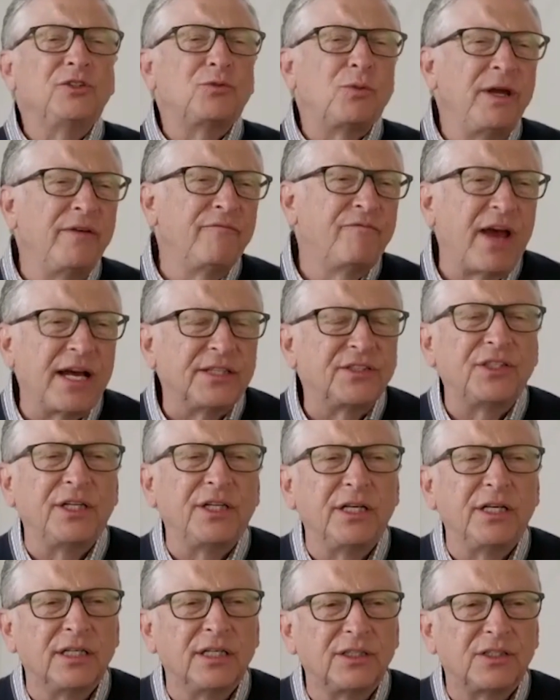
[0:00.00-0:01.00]
we invest
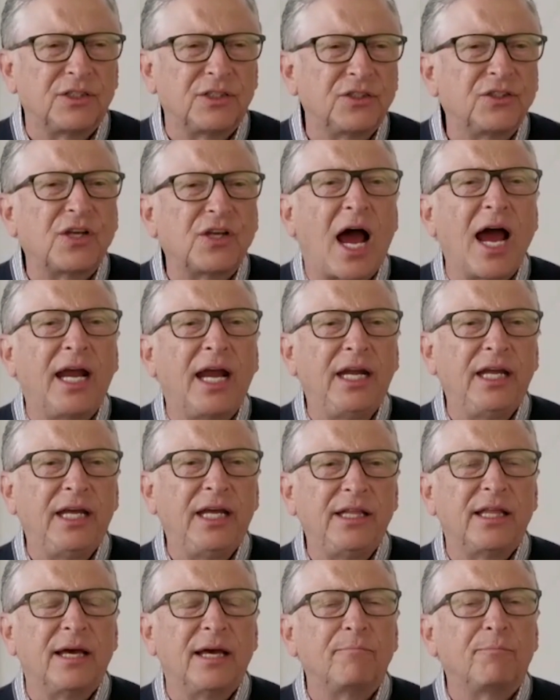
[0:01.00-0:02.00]
in
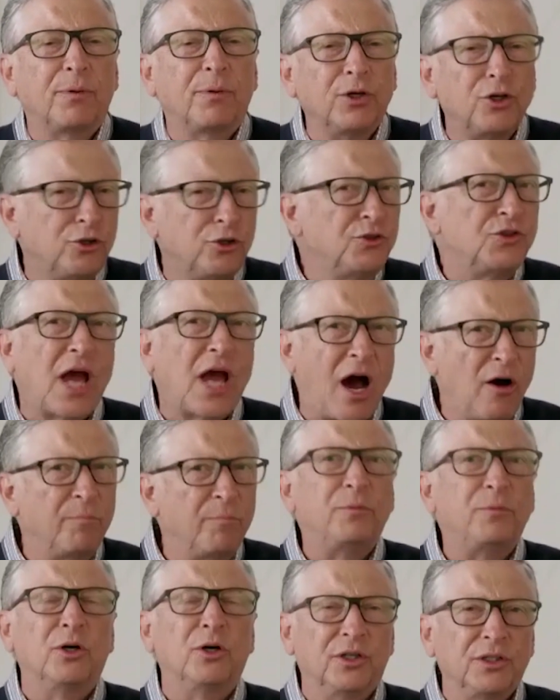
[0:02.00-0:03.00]
society that produce
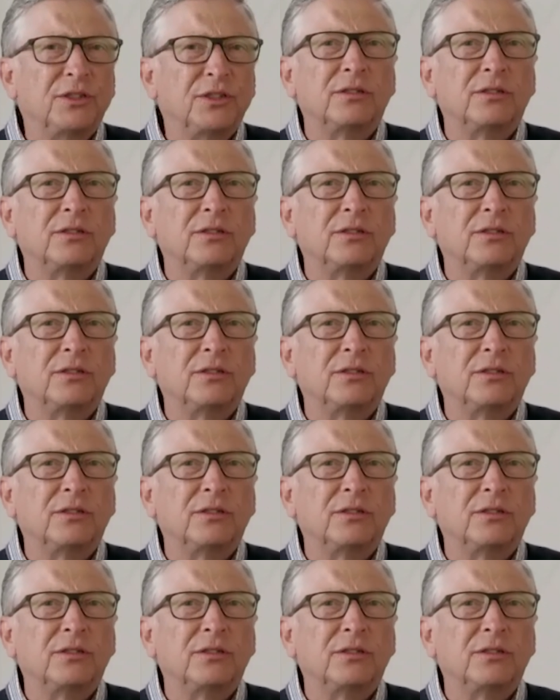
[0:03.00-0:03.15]
output.